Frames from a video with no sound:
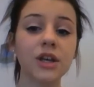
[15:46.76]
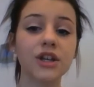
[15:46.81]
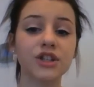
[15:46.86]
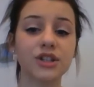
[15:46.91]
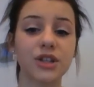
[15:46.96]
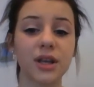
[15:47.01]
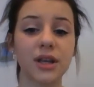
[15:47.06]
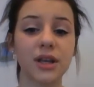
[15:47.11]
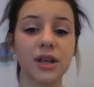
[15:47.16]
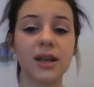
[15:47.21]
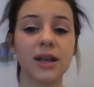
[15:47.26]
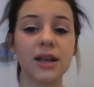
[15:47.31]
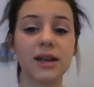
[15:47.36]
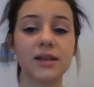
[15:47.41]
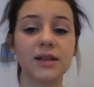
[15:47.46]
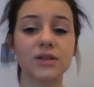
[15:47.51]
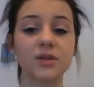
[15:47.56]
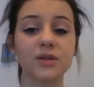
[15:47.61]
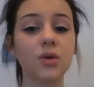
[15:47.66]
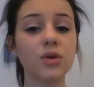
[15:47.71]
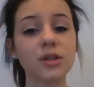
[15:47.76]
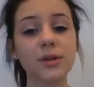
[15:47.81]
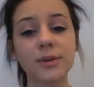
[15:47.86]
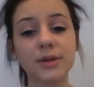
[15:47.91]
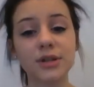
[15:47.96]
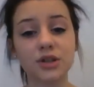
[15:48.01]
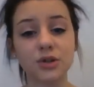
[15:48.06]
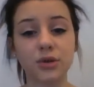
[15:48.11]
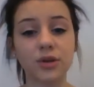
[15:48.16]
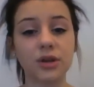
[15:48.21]
She is also
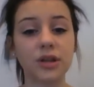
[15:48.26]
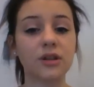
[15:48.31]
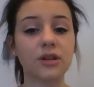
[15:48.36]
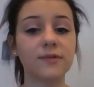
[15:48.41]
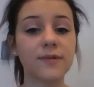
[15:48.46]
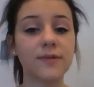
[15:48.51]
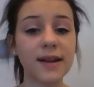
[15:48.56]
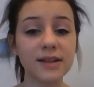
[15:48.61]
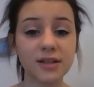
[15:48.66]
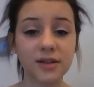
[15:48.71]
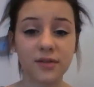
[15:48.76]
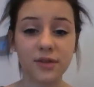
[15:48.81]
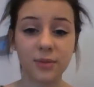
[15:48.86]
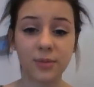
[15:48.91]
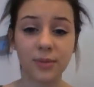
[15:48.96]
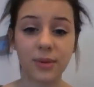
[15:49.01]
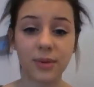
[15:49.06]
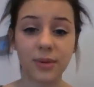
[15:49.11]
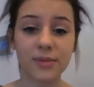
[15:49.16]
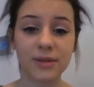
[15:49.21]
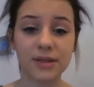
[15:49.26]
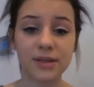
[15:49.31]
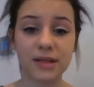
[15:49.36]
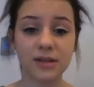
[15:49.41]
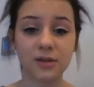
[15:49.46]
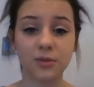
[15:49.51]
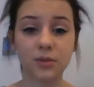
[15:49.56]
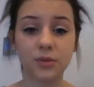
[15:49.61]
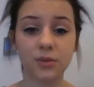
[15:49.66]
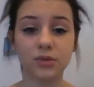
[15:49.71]
ensured that the rent of the
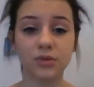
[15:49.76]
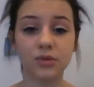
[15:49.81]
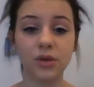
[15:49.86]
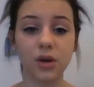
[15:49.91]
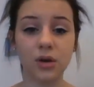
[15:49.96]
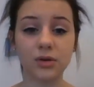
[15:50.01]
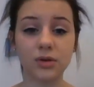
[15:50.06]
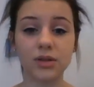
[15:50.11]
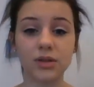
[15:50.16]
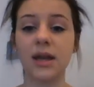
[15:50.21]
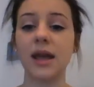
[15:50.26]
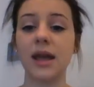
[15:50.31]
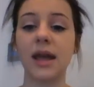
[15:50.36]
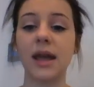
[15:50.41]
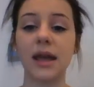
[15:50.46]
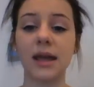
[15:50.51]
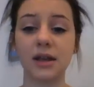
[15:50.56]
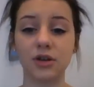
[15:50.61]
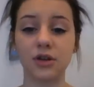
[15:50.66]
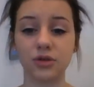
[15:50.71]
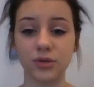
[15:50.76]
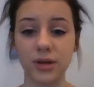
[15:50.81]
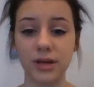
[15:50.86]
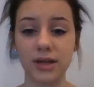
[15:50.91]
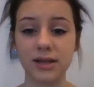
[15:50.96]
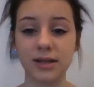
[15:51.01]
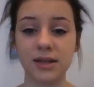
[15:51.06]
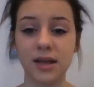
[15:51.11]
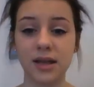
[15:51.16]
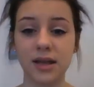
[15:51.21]
premises will not
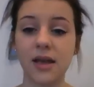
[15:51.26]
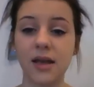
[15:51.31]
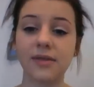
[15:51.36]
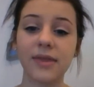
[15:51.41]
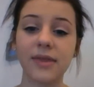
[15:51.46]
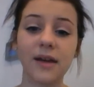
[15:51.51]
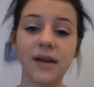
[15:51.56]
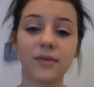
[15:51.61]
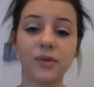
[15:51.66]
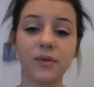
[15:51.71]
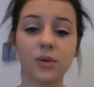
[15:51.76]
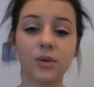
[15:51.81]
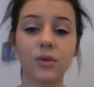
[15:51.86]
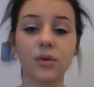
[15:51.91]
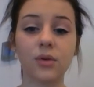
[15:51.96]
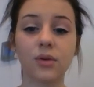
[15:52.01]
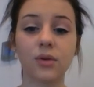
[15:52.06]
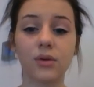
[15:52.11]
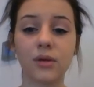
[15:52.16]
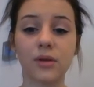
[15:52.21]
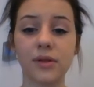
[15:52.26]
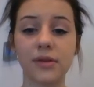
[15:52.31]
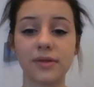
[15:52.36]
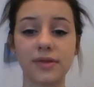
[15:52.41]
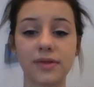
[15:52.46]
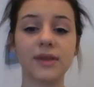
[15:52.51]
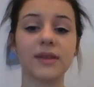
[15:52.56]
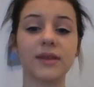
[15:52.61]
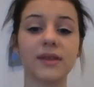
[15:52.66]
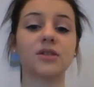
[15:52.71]
increase, therefore
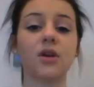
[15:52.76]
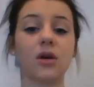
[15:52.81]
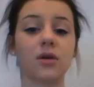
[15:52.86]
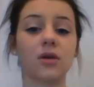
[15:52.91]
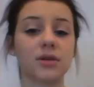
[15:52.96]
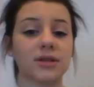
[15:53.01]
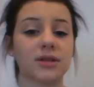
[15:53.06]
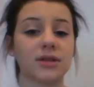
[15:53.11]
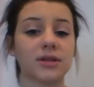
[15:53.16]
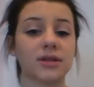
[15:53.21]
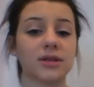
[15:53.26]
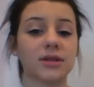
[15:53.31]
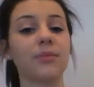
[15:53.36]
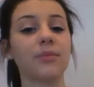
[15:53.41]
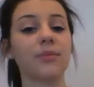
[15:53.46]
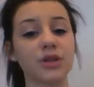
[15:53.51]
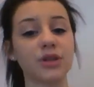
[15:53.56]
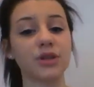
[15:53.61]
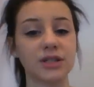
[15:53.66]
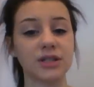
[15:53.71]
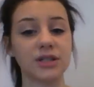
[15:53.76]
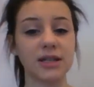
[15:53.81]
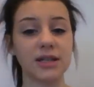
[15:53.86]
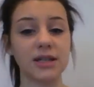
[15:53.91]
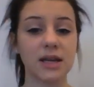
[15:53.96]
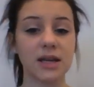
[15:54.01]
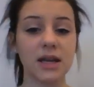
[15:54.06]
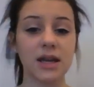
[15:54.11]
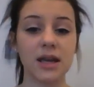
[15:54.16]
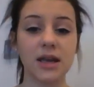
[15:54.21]
these costs can be budgeted
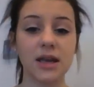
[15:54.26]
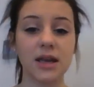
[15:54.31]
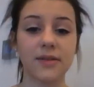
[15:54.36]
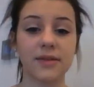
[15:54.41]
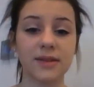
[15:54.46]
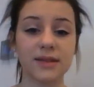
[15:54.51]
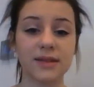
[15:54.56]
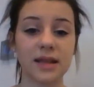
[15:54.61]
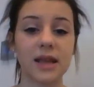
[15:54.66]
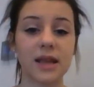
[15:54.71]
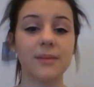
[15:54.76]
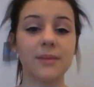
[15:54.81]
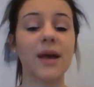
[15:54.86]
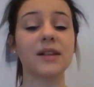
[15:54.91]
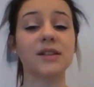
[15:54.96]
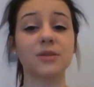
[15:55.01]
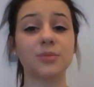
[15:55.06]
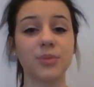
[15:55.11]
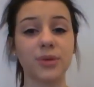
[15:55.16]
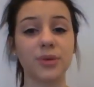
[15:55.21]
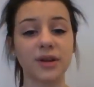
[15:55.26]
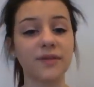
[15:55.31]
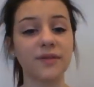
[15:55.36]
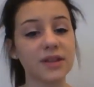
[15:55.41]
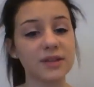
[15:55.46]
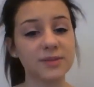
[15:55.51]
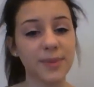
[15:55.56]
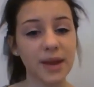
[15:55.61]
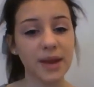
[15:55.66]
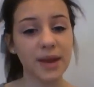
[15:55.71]
the same as the
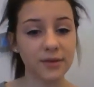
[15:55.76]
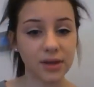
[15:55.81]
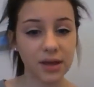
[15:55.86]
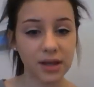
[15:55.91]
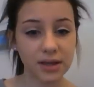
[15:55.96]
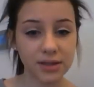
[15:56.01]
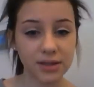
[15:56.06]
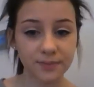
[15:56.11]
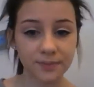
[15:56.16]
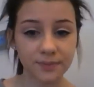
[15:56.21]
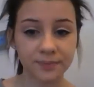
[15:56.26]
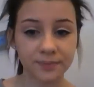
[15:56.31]
previous period.